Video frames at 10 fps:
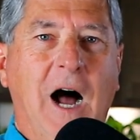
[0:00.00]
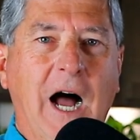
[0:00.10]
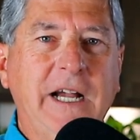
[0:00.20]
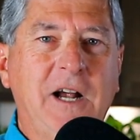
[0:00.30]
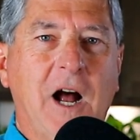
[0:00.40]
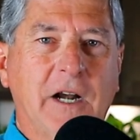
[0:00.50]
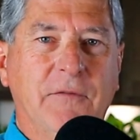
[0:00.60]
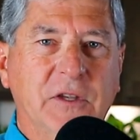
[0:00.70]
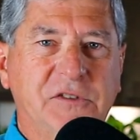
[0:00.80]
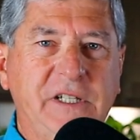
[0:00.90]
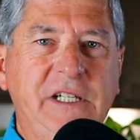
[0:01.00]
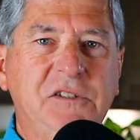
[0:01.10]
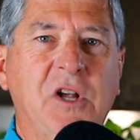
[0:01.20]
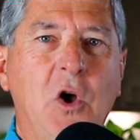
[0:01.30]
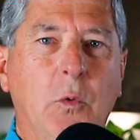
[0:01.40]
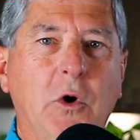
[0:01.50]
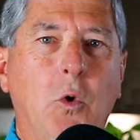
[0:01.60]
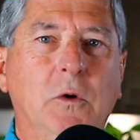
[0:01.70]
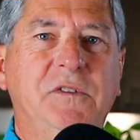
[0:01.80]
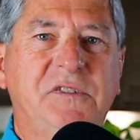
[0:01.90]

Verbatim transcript: Icon of the Seas would hold